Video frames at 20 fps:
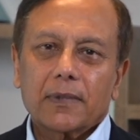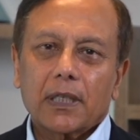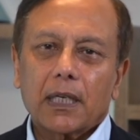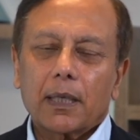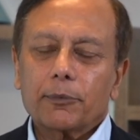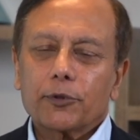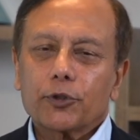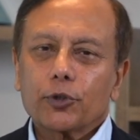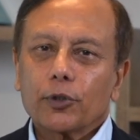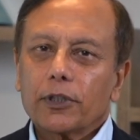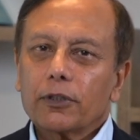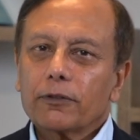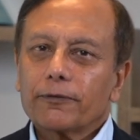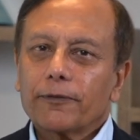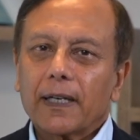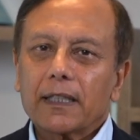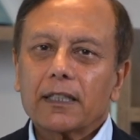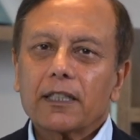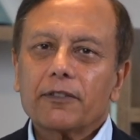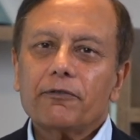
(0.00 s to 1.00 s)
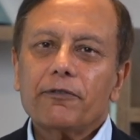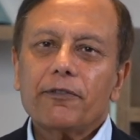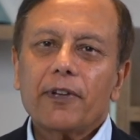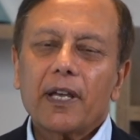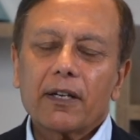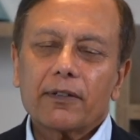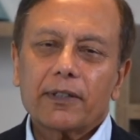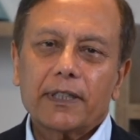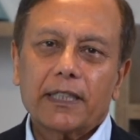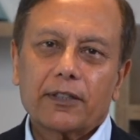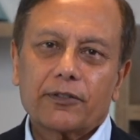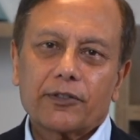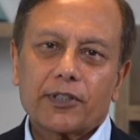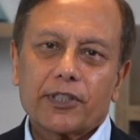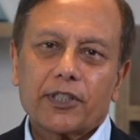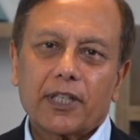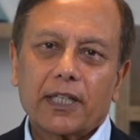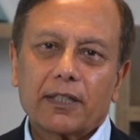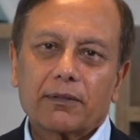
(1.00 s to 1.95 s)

I'm sure you'll find it very interesting.